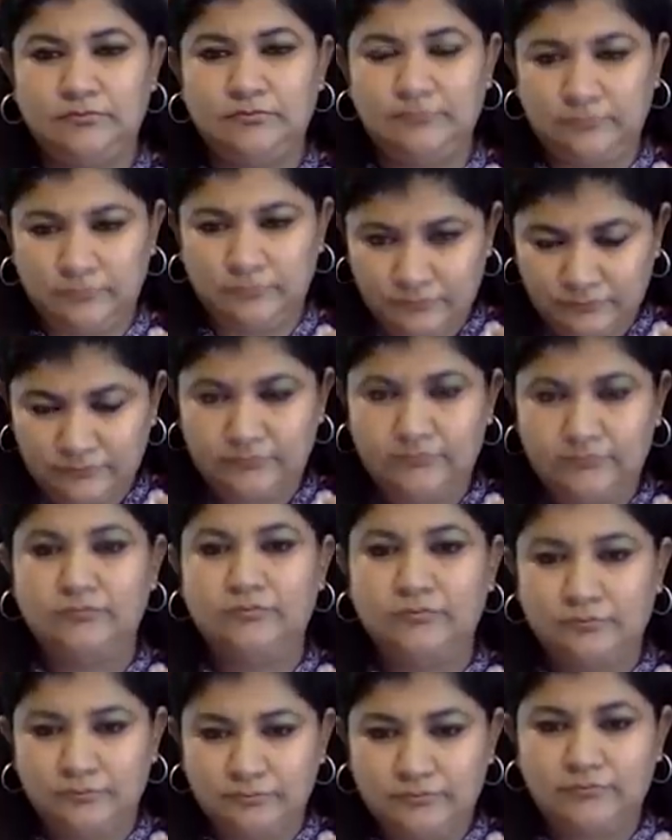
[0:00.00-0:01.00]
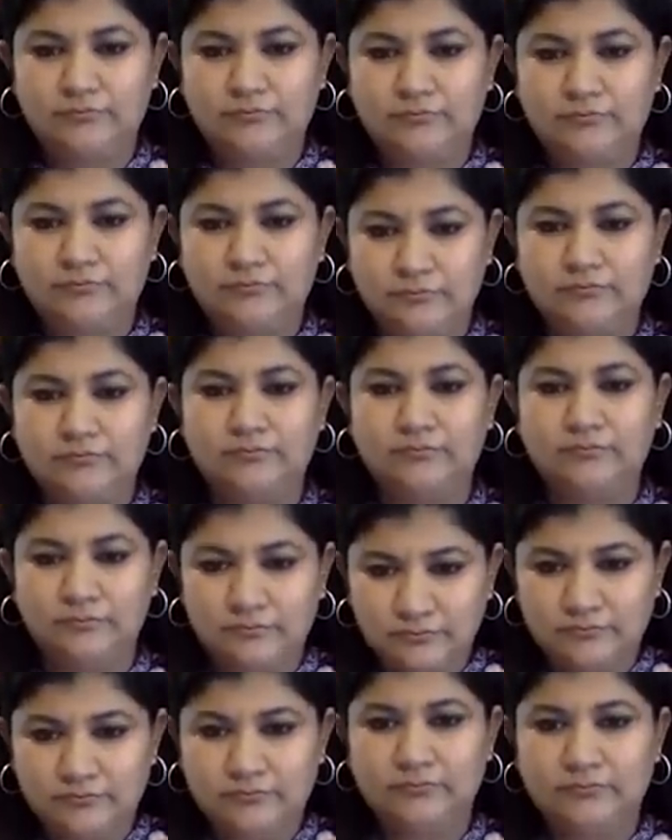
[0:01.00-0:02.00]

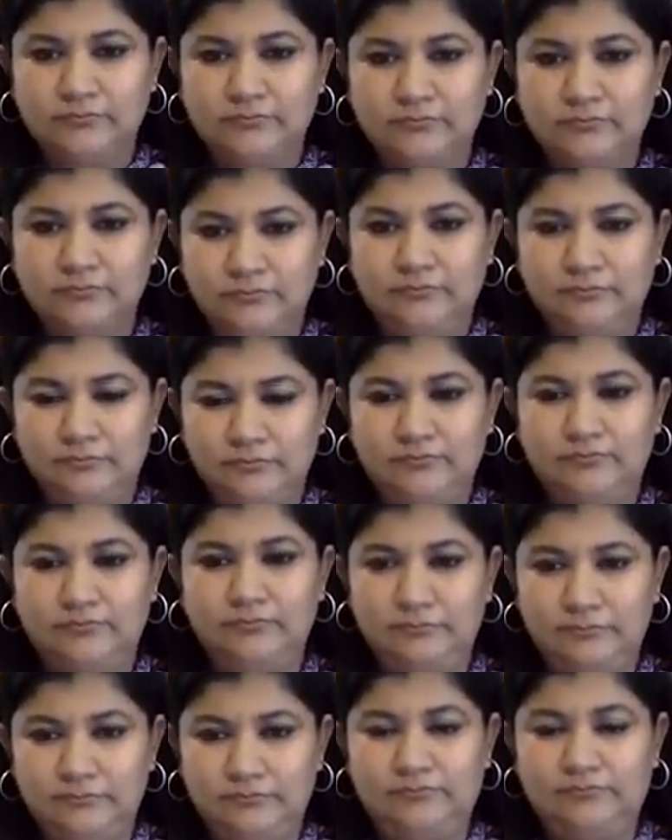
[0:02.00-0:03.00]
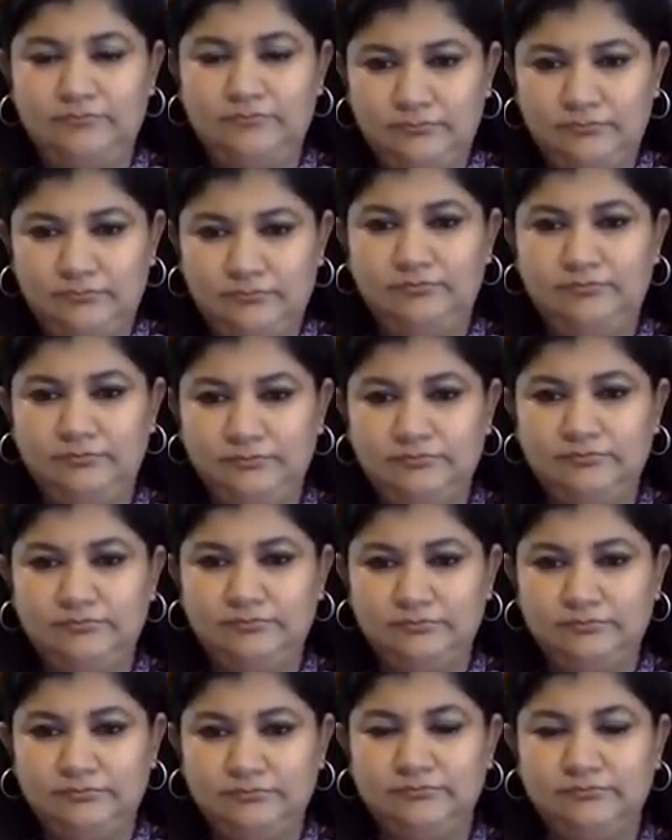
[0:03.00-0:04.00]

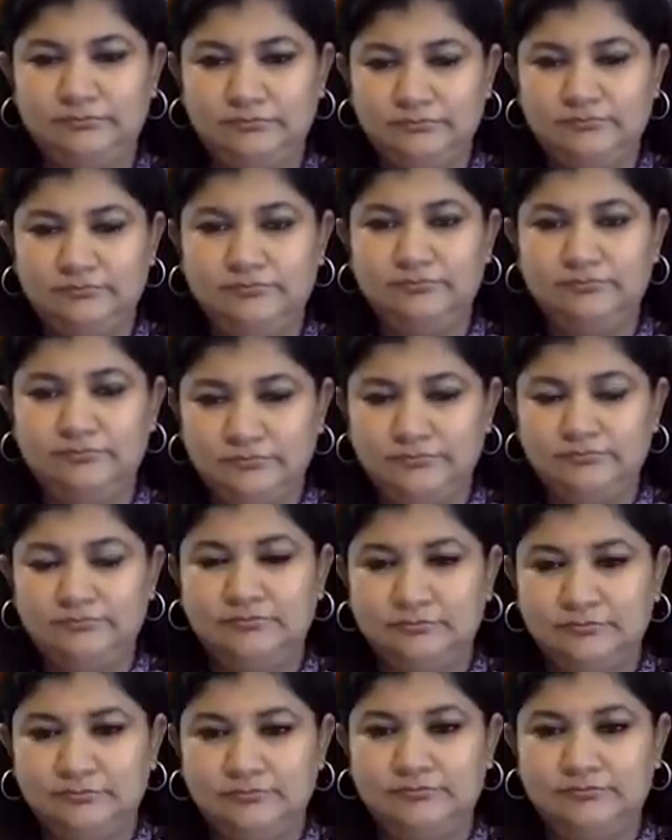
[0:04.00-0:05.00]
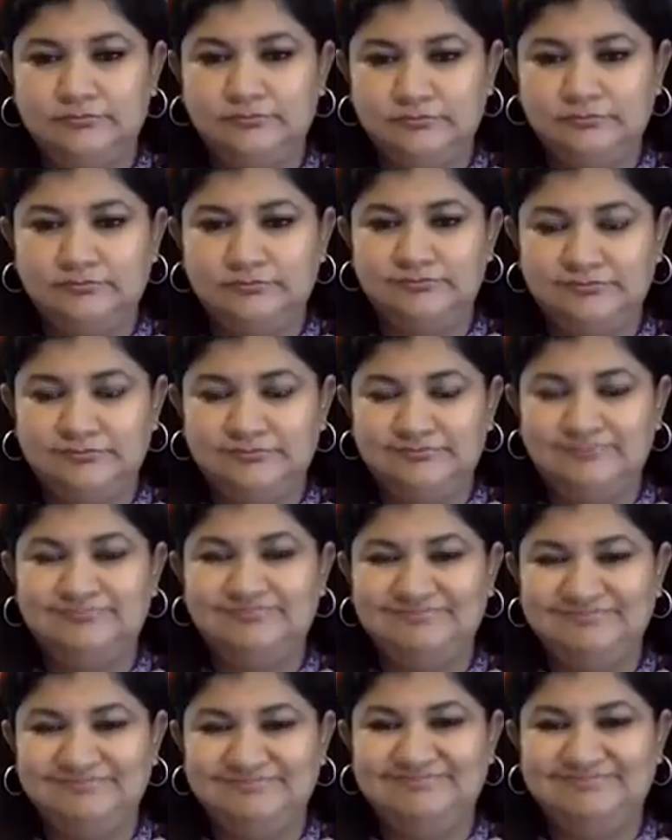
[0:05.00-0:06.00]

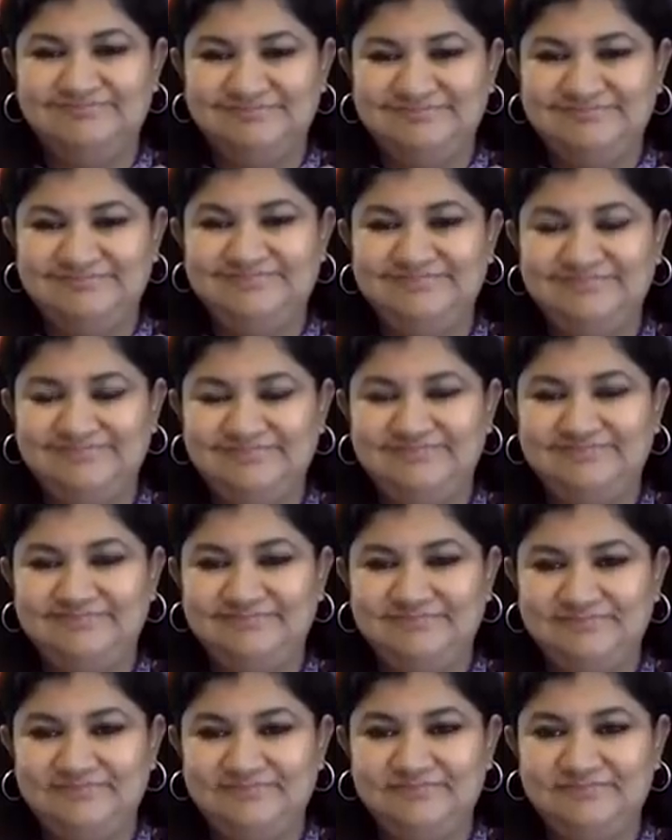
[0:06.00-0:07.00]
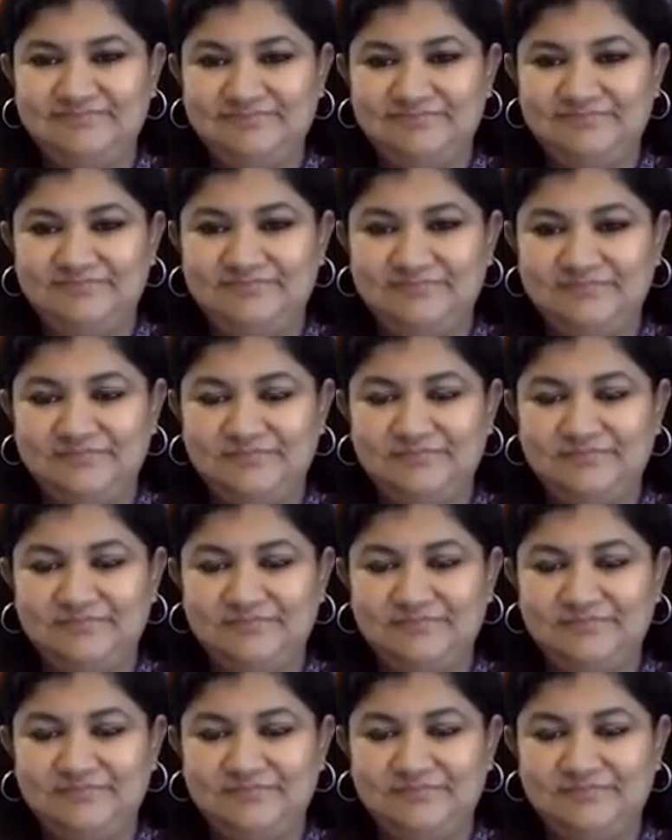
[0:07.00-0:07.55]
This person isn't speaking.